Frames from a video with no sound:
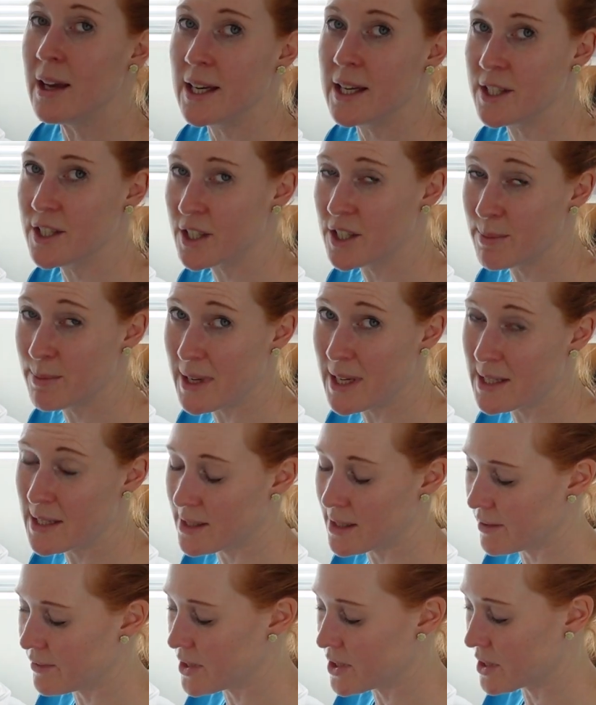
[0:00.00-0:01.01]
It just means
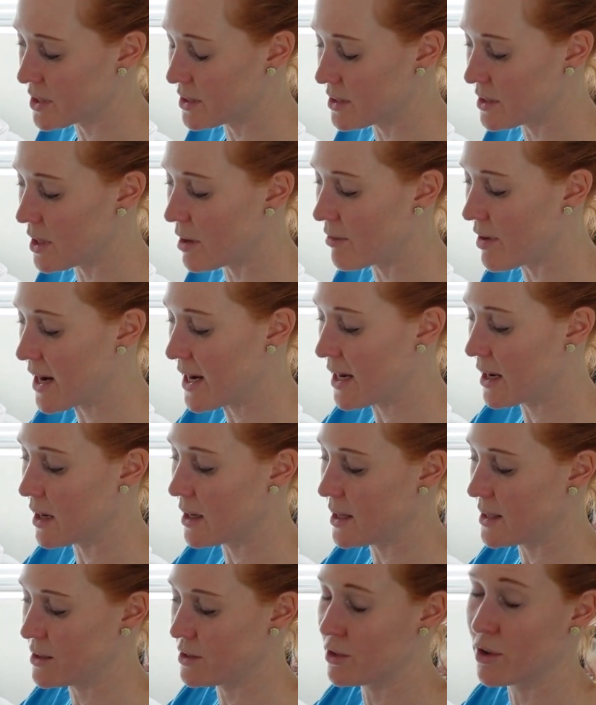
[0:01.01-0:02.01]
that if it does start raining,
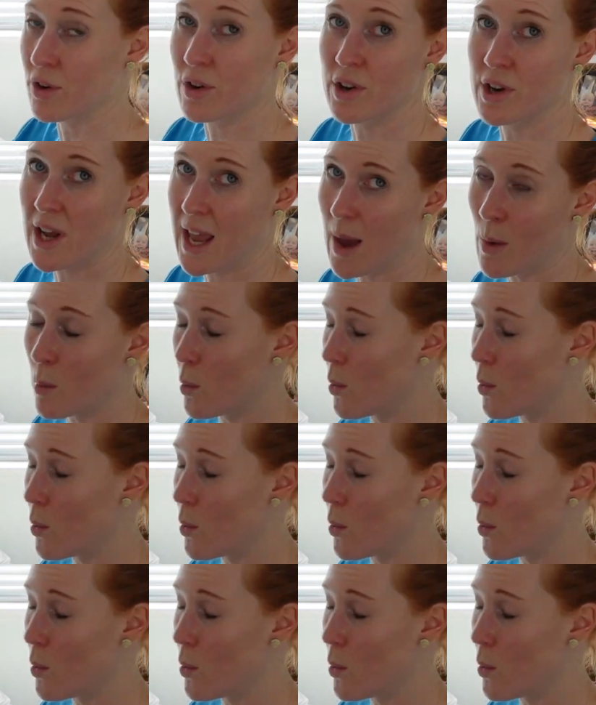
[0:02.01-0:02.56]
it's not going to get